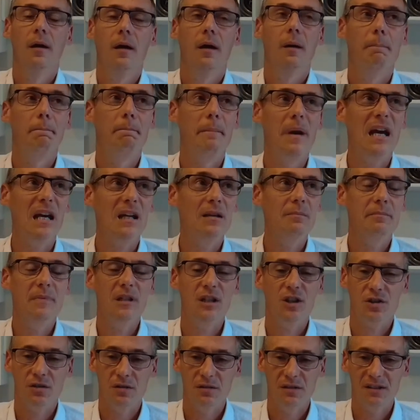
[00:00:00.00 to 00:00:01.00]
main
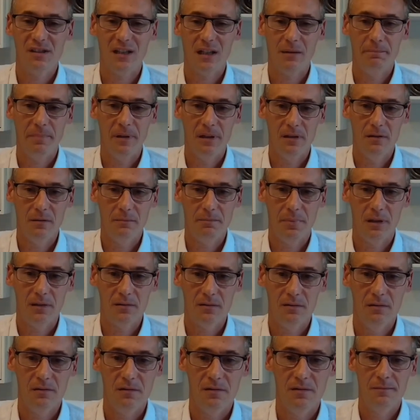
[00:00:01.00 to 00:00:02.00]
missions at Penon
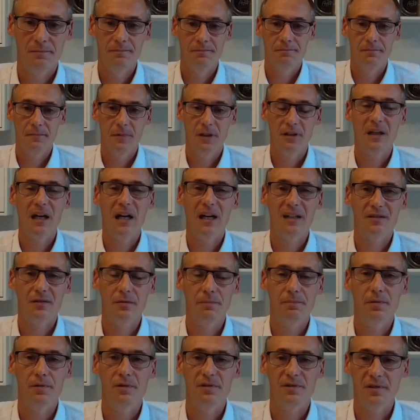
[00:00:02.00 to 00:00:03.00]
Partners and as a
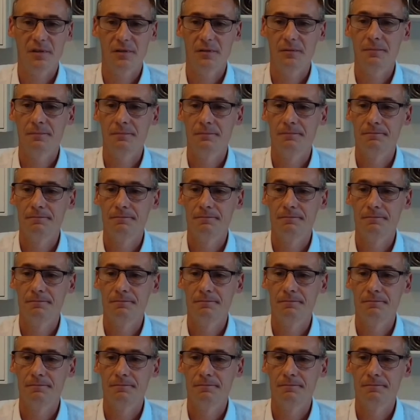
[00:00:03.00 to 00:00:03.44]
person.